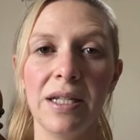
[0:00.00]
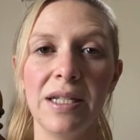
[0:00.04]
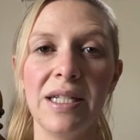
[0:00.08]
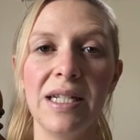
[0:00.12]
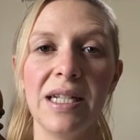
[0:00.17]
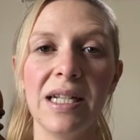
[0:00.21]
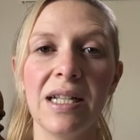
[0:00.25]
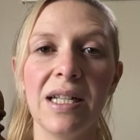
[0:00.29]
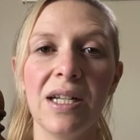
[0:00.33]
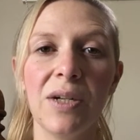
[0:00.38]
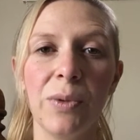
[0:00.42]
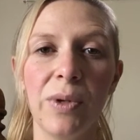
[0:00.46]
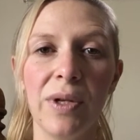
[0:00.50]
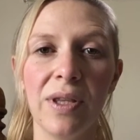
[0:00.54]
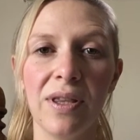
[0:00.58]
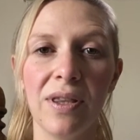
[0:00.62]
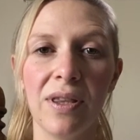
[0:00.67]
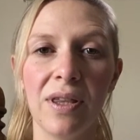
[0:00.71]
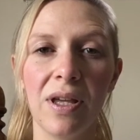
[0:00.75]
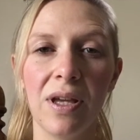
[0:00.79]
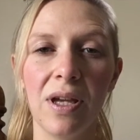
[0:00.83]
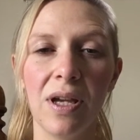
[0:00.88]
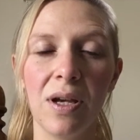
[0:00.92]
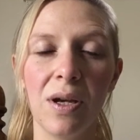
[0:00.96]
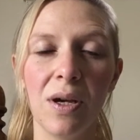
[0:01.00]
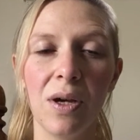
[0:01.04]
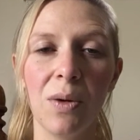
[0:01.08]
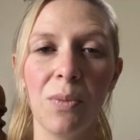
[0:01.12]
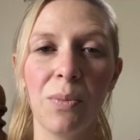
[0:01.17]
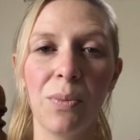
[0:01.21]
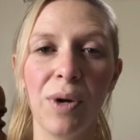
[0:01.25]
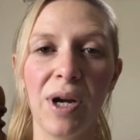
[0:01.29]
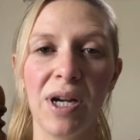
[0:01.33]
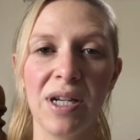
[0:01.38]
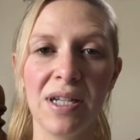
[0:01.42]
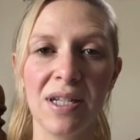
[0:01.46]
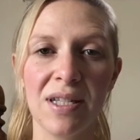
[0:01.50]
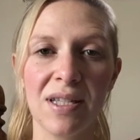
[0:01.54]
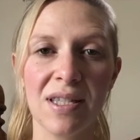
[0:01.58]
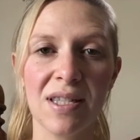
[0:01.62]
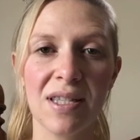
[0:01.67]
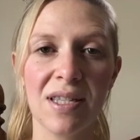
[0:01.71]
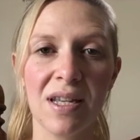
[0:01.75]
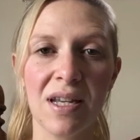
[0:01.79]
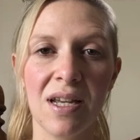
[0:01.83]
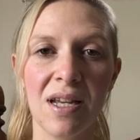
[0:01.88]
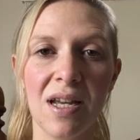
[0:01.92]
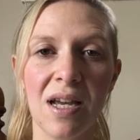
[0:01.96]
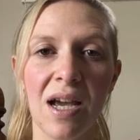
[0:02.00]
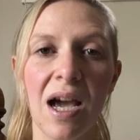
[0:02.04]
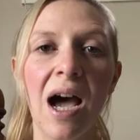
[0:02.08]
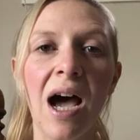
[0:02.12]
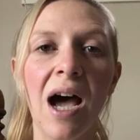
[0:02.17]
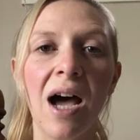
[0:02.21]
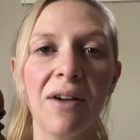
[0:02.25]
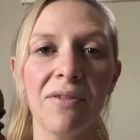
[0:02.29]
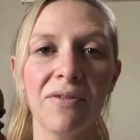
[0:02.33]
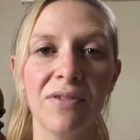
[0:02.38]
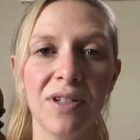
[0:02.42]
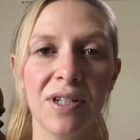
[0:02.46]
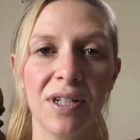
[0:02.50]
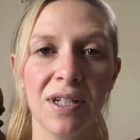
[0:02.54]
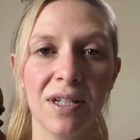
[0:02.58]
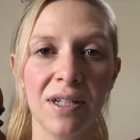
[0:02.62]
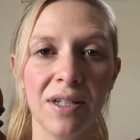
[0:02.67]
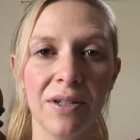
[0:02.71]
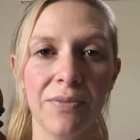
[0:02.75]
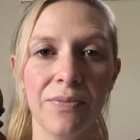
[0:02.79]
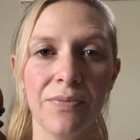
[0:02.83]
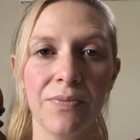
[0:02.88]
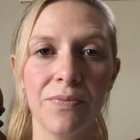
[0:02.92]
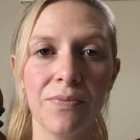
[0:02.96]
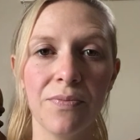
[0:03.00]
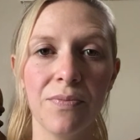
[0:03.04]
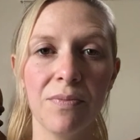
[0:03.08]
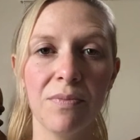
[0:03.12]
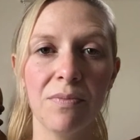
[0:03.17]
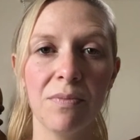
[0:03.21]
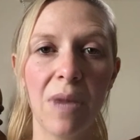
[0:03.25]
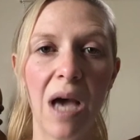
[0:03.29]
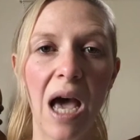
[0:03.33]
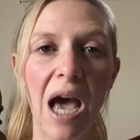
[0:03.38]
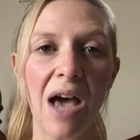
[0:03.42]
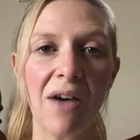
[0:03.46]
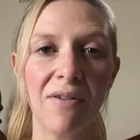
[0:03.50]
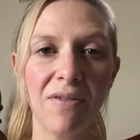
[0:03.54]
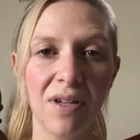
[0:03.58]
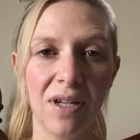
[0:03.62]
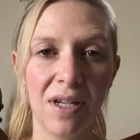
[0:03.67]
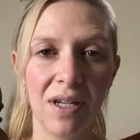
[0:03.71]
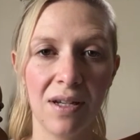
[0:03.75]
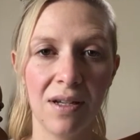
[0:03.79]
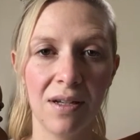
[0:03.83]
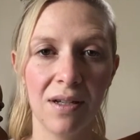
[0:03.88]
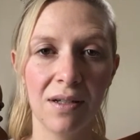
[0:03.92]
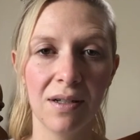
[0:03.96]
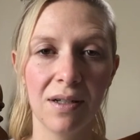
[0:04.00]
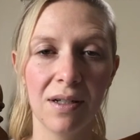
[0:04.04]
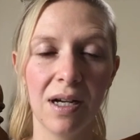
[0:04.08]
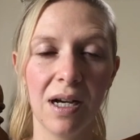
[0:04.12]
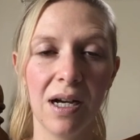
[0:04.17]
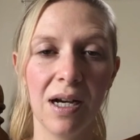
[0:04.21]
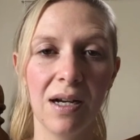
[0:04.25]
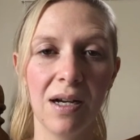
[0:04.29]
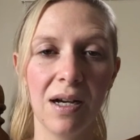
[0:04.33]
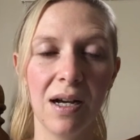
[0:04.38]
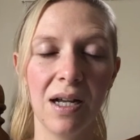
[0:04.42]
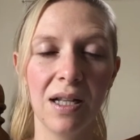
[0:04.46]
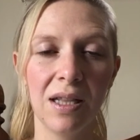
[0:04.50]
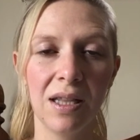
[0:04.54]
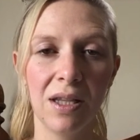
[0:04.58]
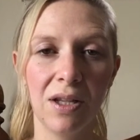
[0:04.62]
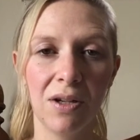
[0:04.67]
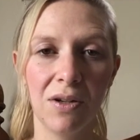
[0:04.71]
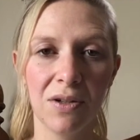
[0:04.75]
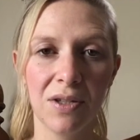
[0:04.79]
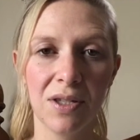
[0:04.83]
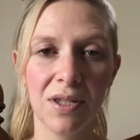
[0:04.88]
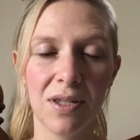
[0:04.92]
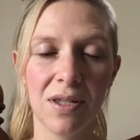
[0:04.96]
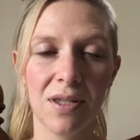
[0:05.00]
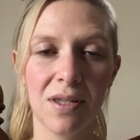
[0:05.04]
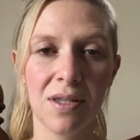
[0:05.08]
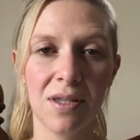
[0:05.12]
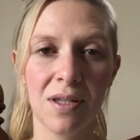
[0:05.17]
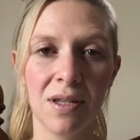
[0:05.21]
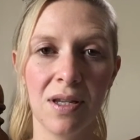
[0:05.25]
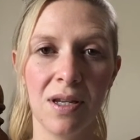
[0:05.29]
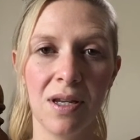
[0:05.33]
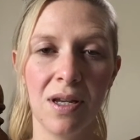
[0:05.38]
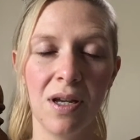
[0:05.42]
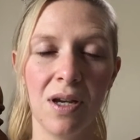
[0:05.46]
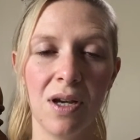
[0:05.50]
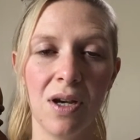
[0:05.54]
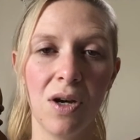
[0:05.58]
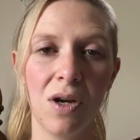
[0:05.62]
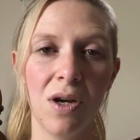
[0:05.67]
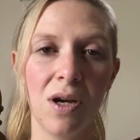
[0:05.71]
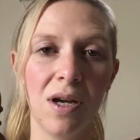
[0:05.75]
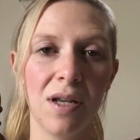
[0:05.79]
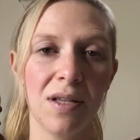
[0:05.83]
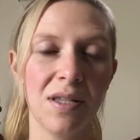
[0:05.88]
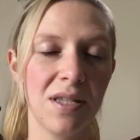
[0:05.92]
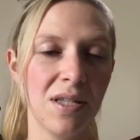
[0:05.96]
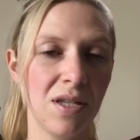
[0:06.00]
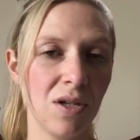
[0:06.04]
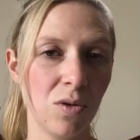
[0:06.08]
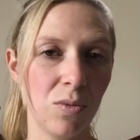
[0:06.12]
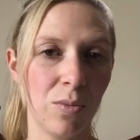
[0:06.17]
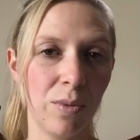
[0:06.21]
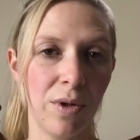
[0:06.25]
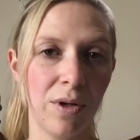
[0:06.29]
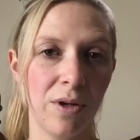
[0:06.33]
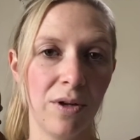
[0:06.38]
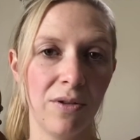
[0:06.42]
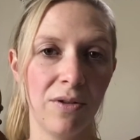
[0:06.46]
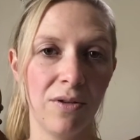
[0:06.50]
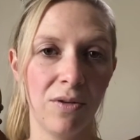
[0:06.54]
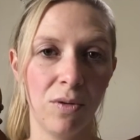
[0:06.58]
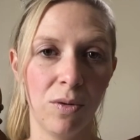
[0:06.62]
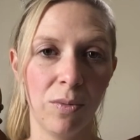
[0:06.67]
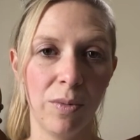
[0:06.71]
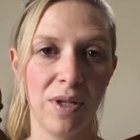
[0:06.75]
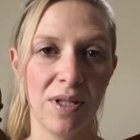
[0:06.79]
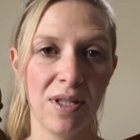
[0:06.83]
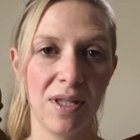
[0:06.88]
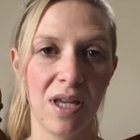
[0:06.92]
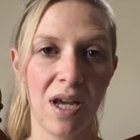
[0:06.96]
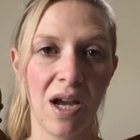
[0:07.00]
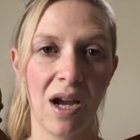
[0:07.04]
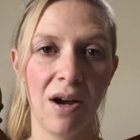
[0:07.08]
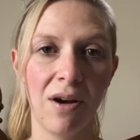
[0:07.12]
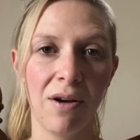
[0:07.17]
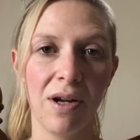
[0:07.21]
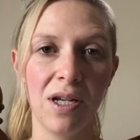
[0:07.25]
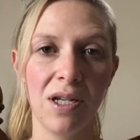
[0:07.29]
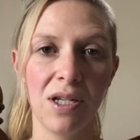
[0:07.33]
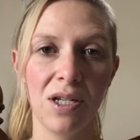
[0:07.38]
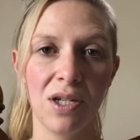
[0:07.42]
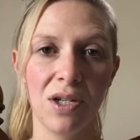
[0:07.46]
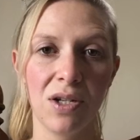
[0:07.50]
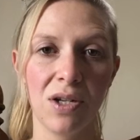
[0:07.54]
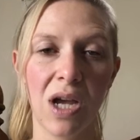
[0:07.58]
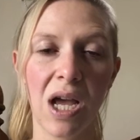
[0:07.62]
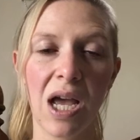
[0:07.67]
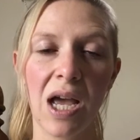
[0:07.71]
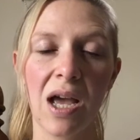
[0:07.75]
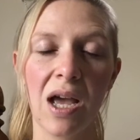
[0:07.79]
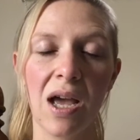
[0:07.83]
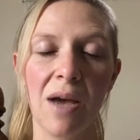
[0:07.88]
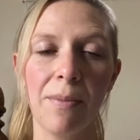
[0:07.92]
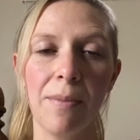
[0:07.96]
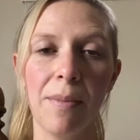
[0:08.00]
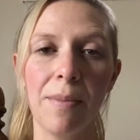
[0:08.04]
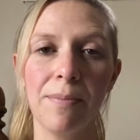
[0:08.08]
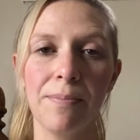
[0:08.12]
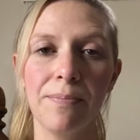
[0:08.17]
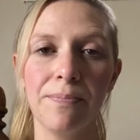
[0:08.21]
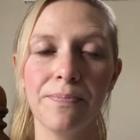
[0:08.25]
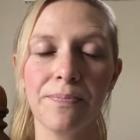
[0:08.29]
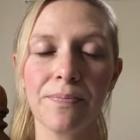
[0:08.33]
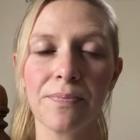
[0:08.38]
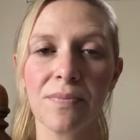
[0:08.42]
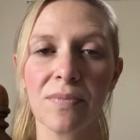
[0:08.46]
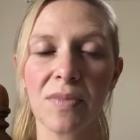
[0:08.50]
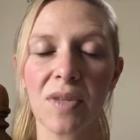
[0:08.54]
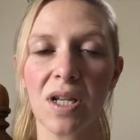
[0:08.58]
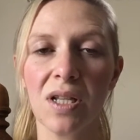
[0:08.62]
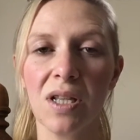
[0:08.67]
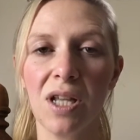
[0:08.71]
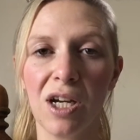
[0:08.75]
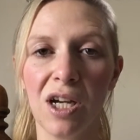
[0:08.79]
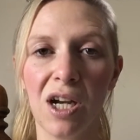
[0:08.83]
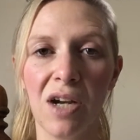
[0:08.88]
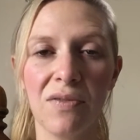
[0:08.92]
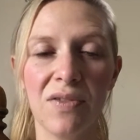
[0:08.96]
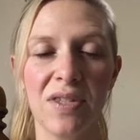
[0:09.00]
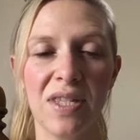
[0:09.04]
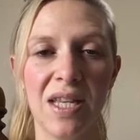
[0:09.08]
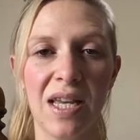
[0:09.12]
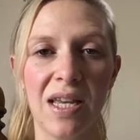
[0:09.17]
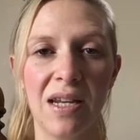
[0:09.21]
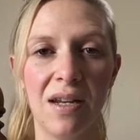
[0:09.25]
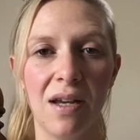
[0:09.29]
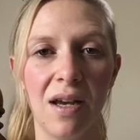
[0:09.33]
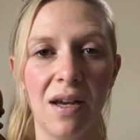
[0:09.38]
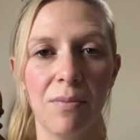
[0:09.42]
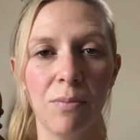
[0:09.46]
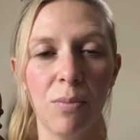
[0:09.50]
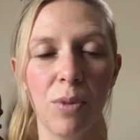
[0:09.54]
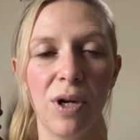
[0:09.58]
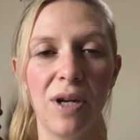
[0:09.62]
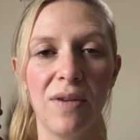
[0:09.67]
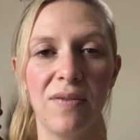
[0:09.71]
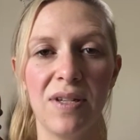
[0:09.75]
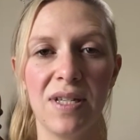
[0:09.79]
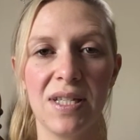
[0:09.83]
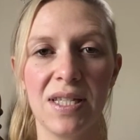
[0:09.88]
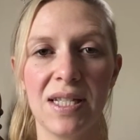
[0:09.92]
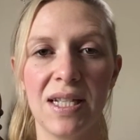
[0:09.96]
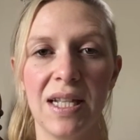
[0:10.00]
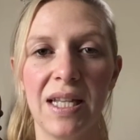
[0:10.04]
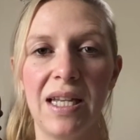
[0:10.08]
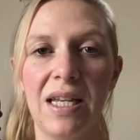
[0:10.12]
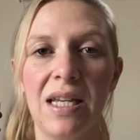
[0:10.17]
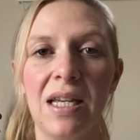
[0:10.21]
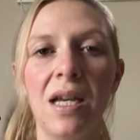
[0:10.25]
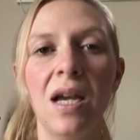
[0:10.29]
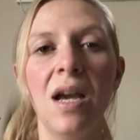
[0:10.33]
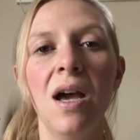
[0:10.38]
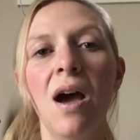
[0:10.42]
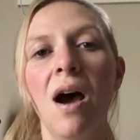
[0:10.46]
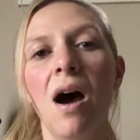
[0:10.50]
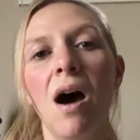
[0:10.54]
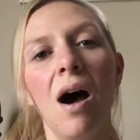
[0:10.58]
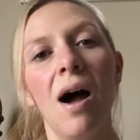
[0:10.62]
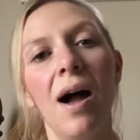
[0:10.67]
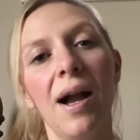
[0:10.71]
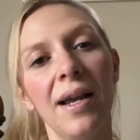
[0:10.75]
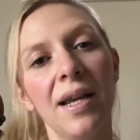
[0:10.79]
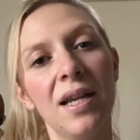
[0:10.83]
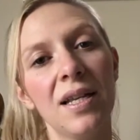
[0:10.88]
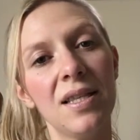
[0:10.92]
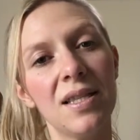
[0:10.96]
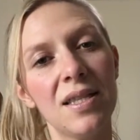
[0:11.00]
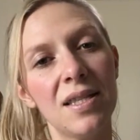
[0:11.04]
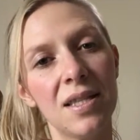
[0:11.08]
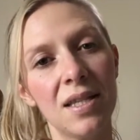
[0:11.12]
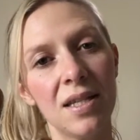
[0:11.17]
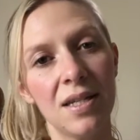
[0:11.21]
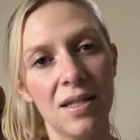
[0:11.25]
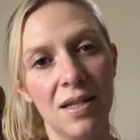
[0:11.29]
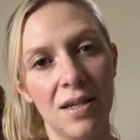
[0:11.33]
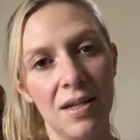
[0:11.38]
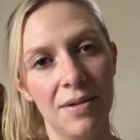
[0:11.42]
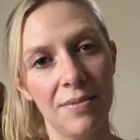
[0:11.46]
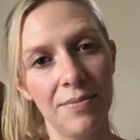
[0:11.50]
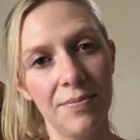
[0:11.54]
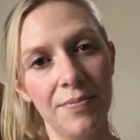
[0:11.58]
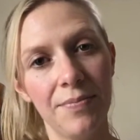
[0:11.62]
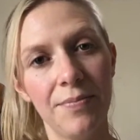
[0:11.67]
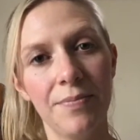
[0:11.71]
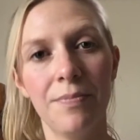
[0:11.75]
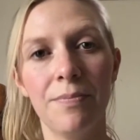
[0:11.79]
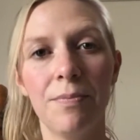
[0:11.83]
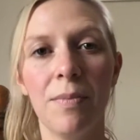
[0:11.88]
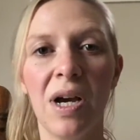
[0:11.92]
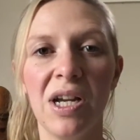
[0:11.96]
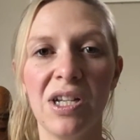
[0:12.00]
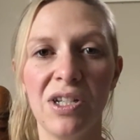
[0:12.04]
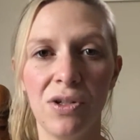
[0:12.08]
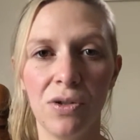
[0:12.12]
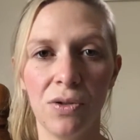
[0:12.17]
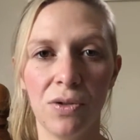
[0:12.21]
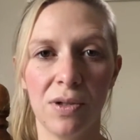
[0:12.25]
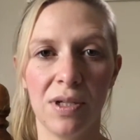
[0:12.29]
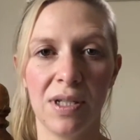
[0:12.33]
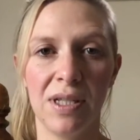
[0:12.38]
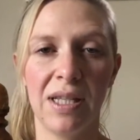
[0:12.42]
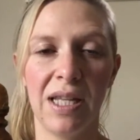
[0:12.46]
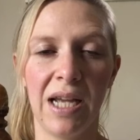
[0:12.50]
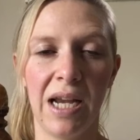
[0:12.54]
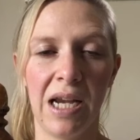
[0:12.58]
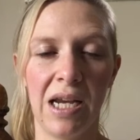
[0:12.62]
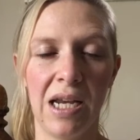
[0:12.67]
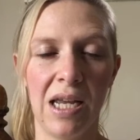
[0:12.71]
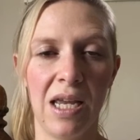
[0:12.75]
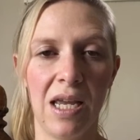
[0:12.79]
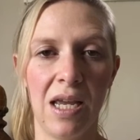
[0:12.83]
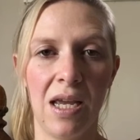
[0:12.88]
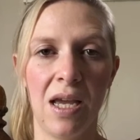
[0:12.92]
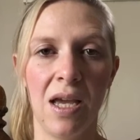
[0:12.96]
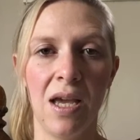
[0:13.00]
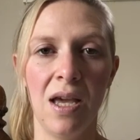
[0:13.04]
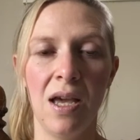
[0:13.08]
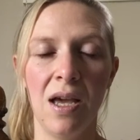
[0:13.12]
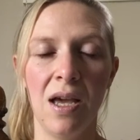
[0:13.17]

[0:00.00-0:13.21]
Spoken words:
dealing with a pregnancy after having a loss, a stillbirth or a miscarriage. Like I've said previously, I consider my daughter Lainey